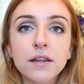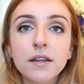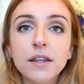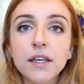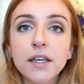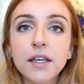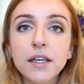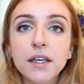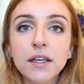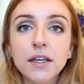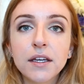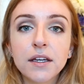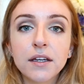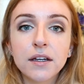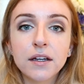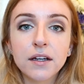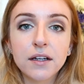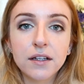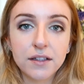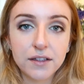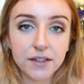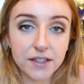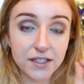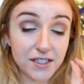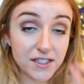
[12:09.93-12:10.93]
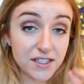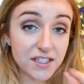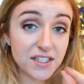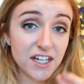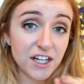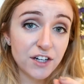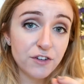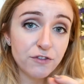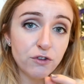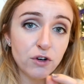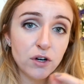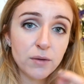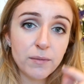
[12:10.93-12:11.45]
The
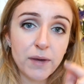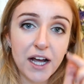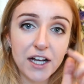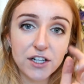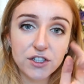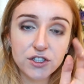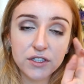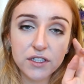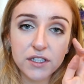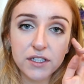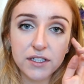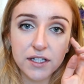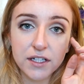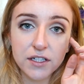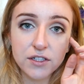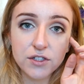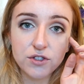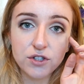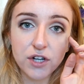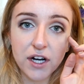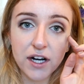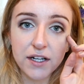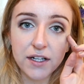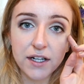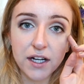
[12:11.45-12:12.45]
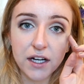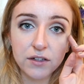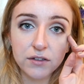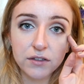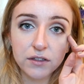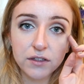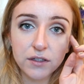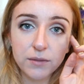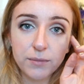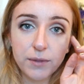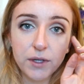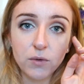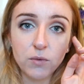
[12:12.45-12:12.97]
stick form actually does dry down
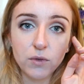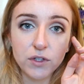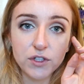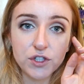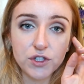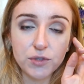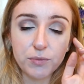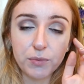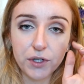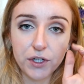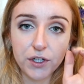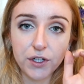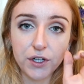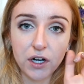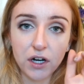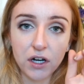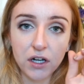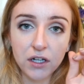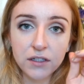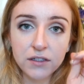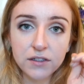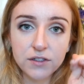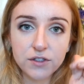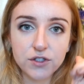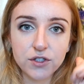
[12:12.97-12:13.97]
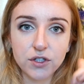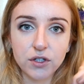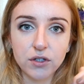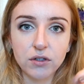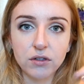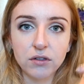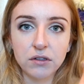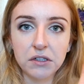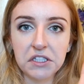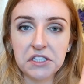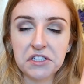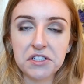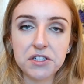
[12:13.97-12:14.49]
a little bit once you put it on,
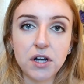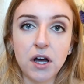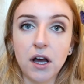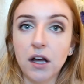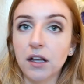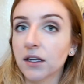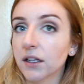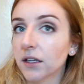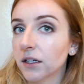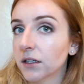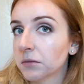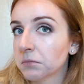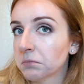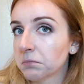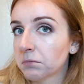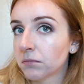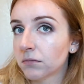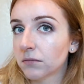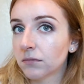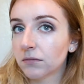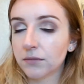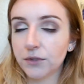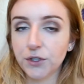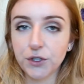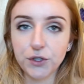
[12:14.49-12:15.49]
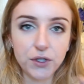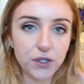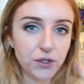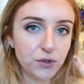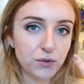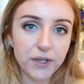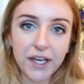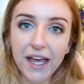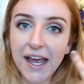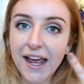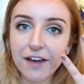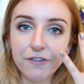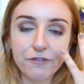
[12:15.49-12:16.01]
so it's not like,
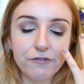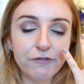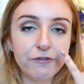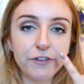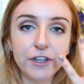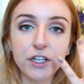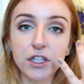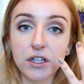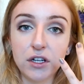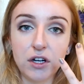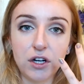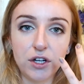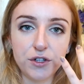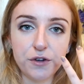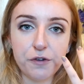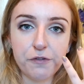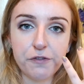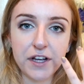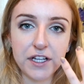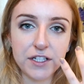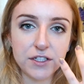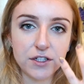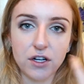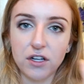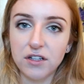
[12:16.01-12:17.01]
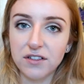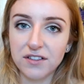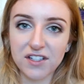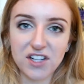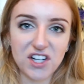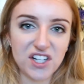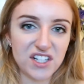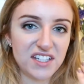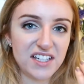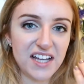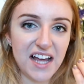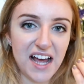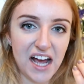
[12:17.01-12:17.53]
you can't feel it on your face at all. It's
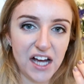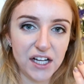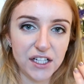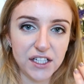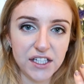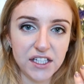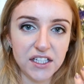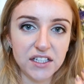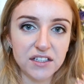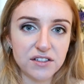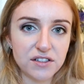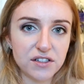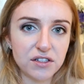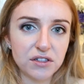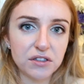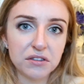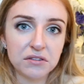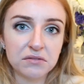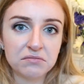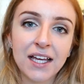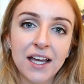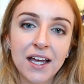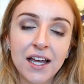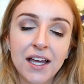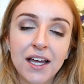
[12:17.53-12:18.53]
not tacky. So